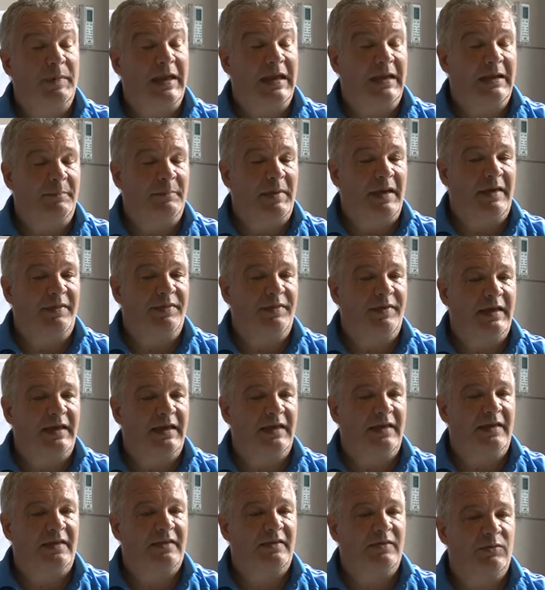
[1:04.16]
main
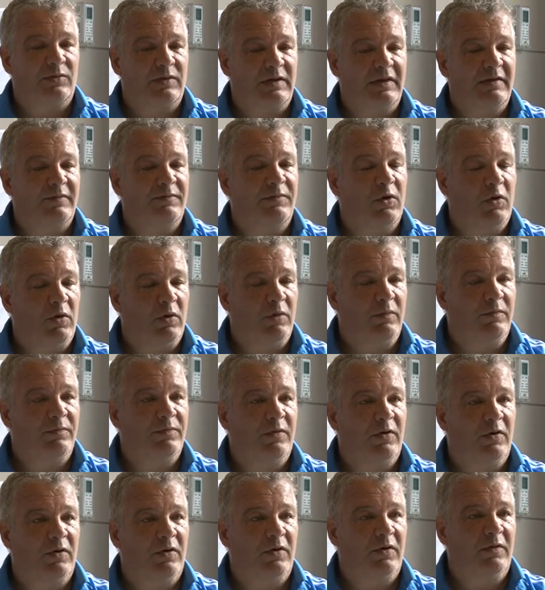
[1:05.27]
thing is to keep home
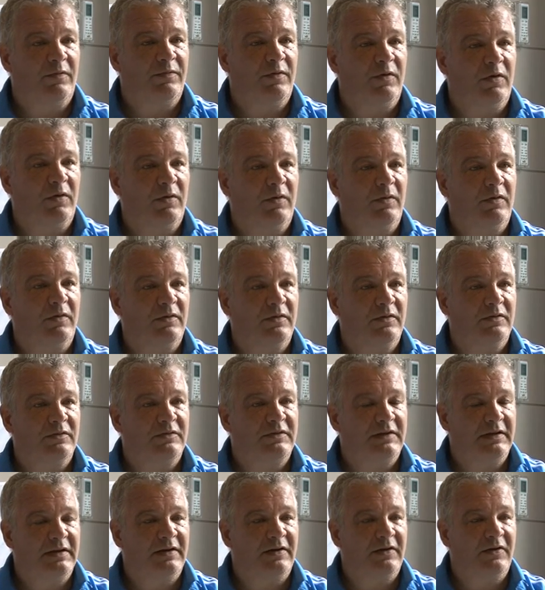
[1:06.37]
for
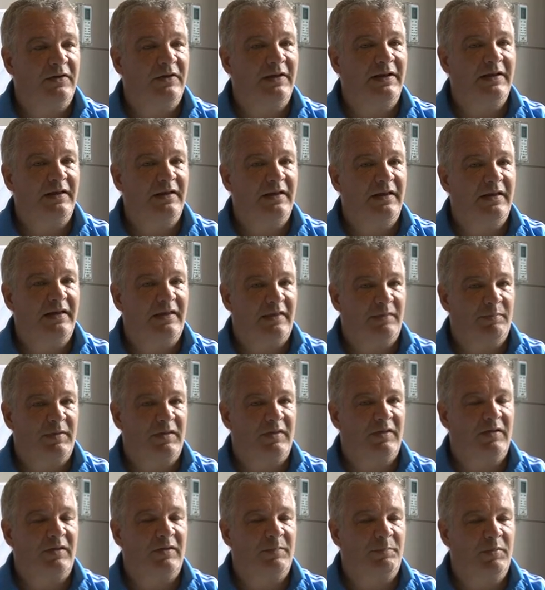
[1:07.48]
children,
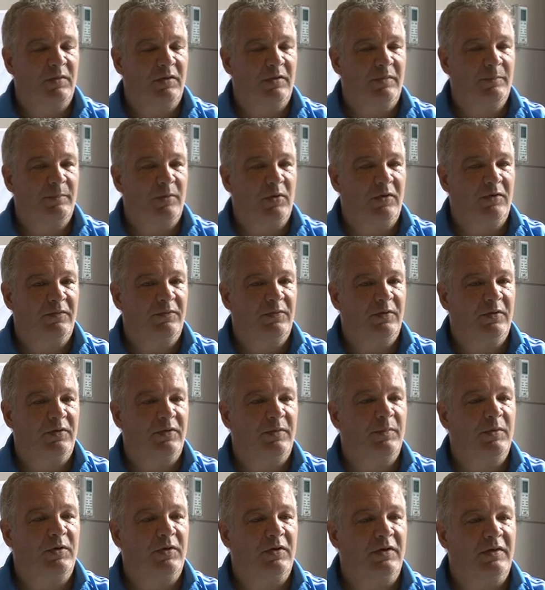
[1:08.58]
especially for
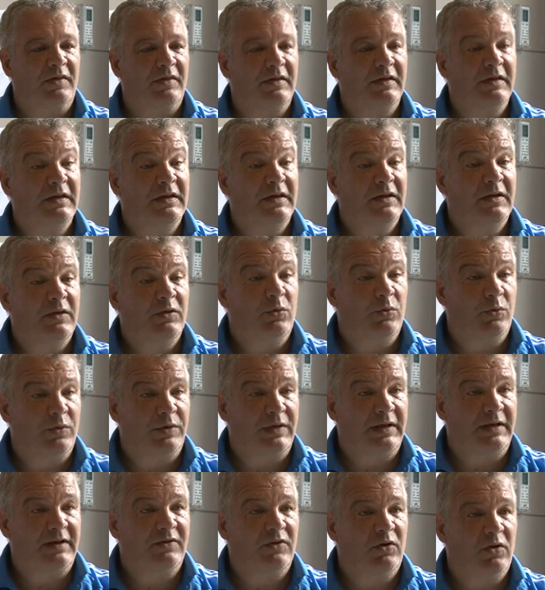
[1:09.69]
the boys who
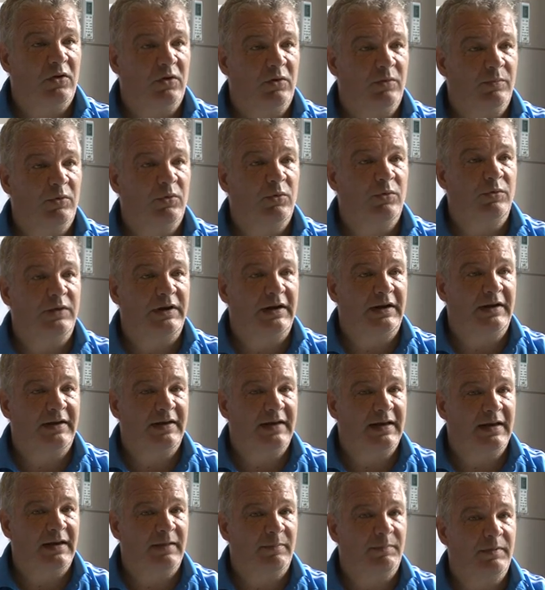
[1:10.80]
need home, who need
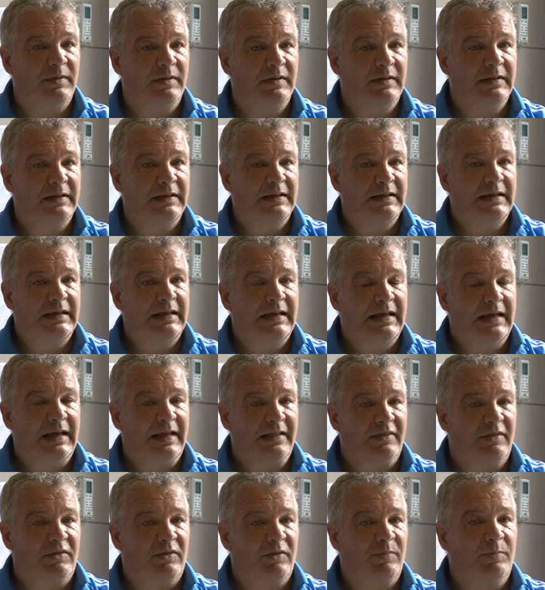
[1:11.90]
help
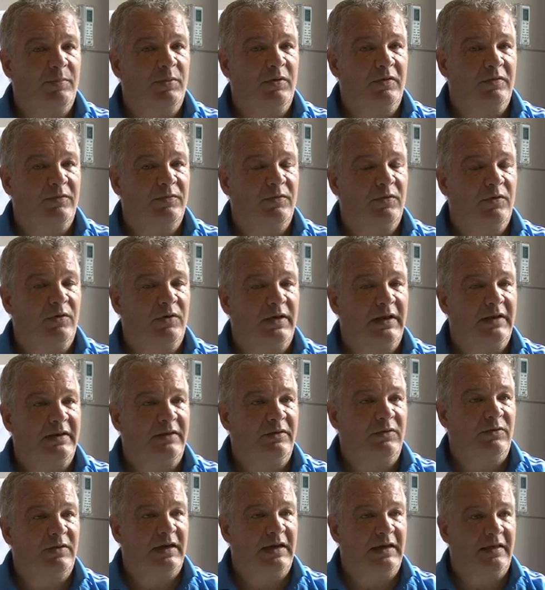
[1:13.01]
and support for
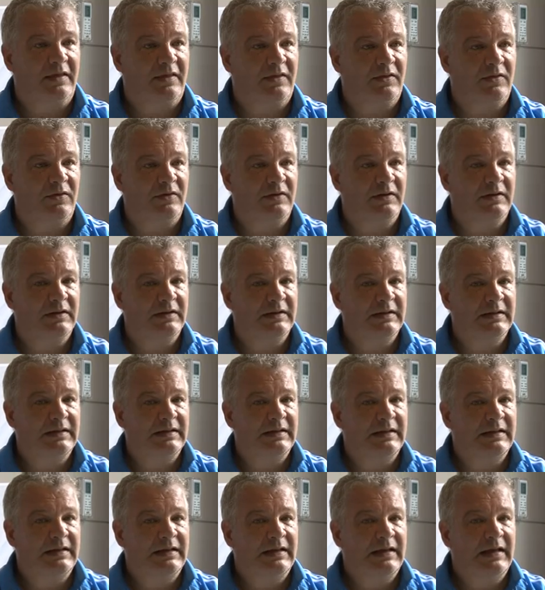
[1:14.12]
education.
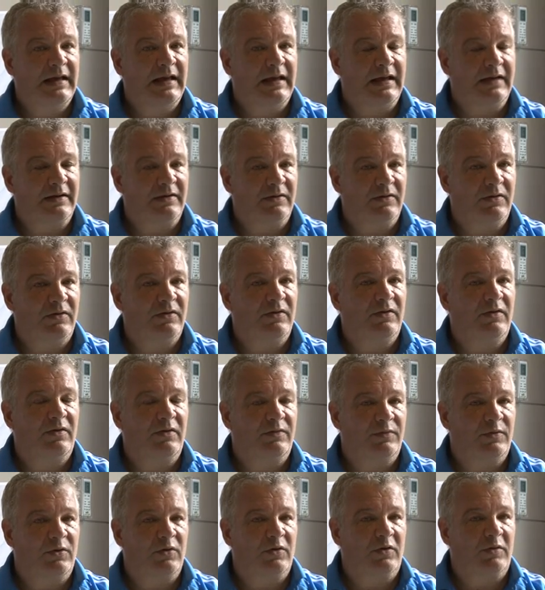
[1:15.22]
And
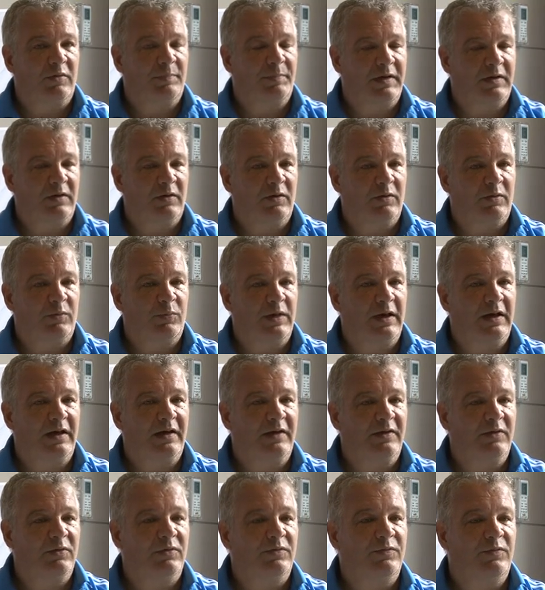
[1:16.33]
of course, because we are
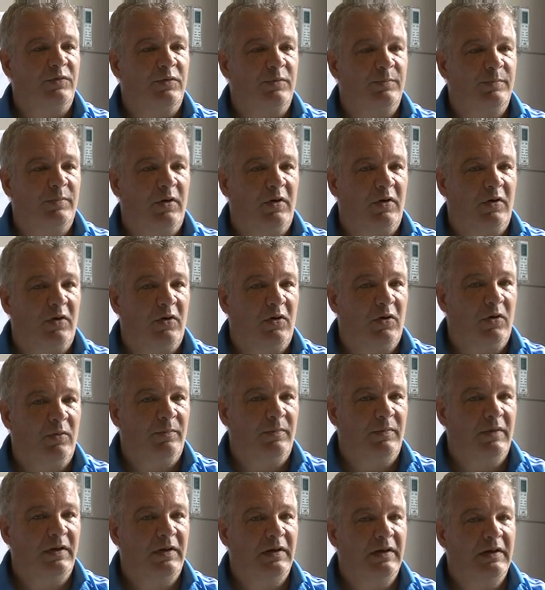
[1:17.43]
Youth Football
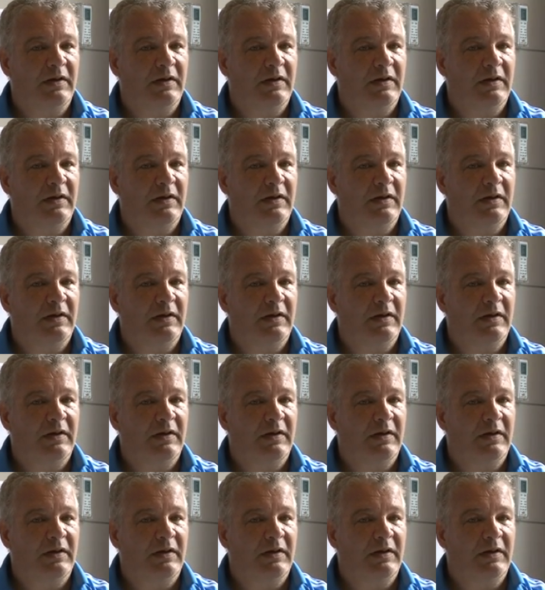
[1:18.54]
Home